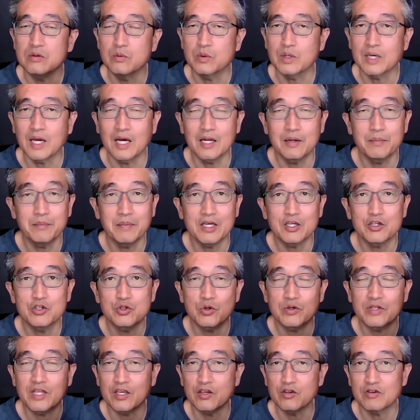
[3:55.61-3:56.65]
we got to make
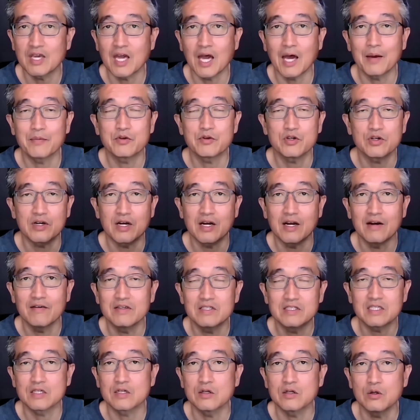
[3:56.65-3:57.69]
sure that you capture every
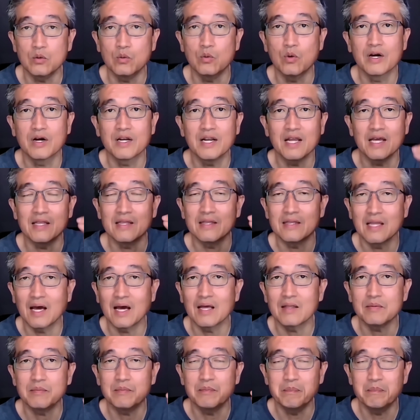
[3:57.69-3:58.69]
single one and not